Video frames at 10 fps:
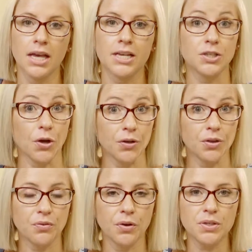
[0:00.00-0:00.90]
So
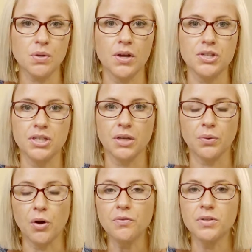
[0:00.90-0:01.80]
the first question that
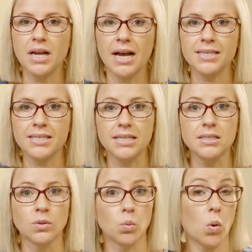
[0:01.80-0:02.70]
we're often asked
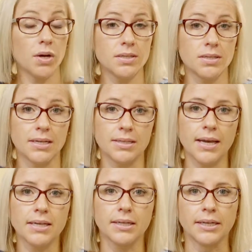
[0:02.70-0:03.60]
is, what is an
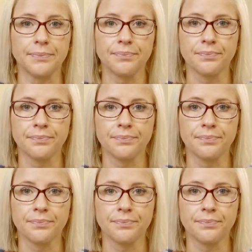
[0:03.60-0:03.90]
executor?